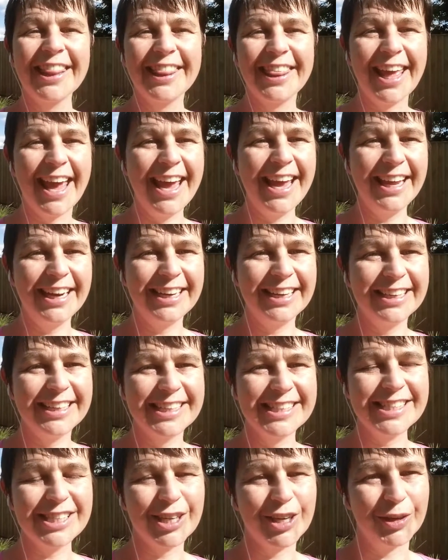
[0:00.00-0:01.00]
That
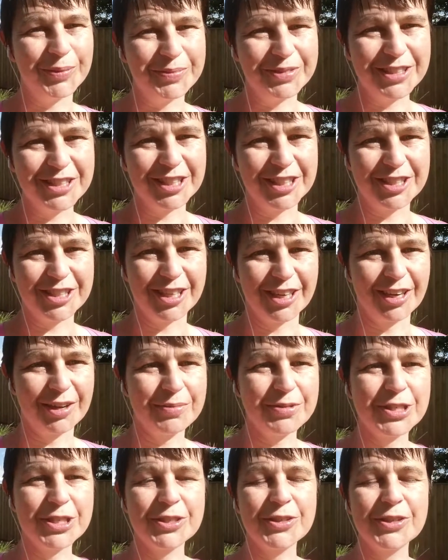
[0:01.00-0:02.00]
is competition.
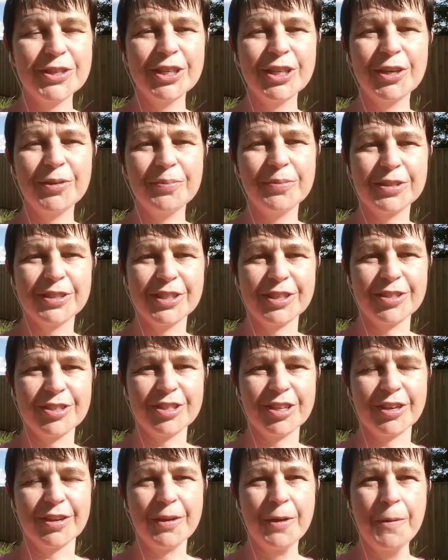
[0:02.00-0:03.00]
I'm doing
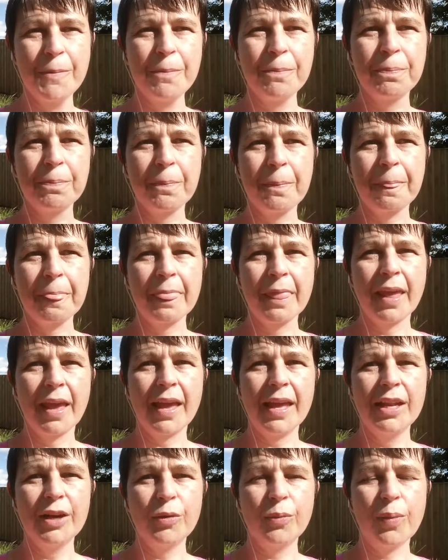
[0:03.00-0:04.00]
competition
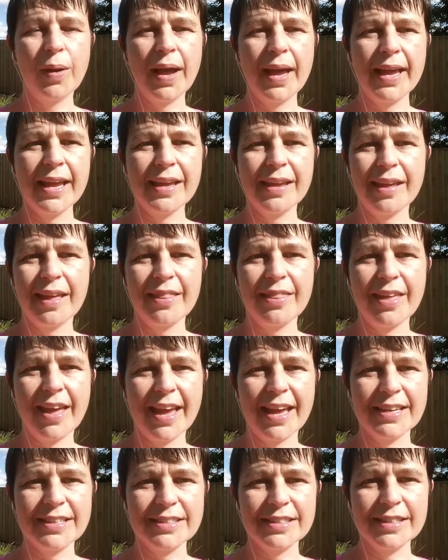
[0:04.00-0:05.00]
in a way
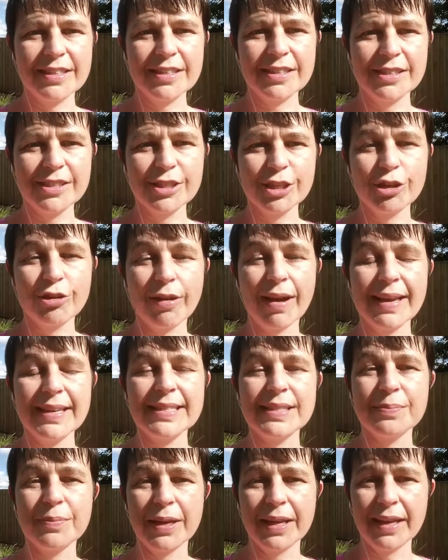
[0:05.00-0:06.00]
that
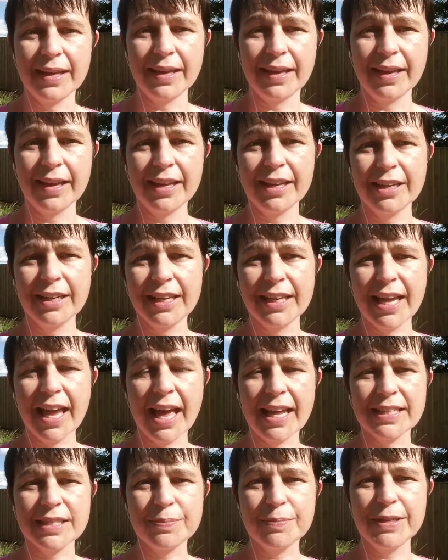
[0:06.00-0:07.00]
degrades me,
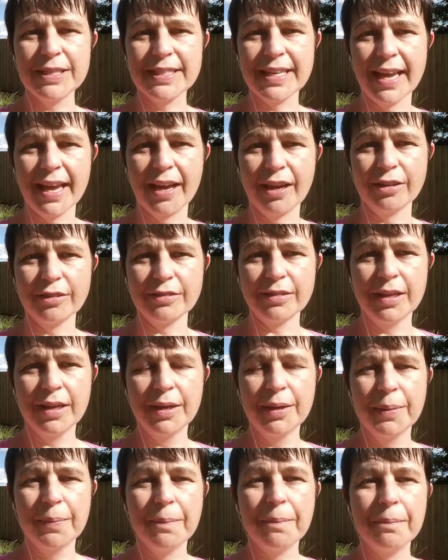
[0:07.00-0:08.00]
cuts me down,
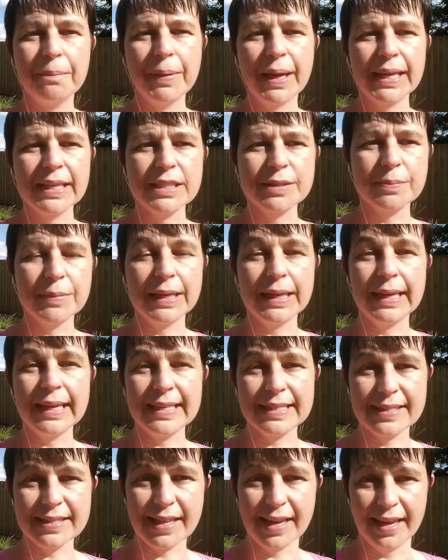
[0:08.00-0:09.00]
makes me
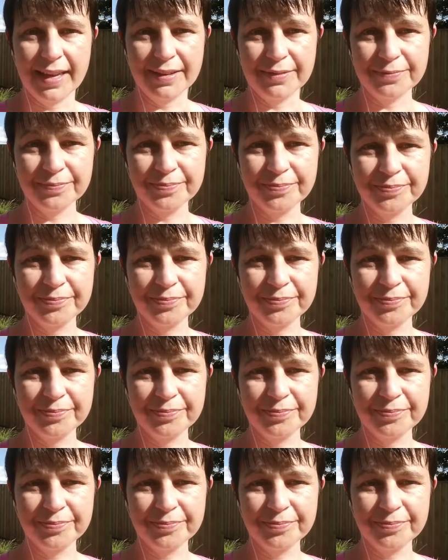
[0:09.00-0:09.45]
less than.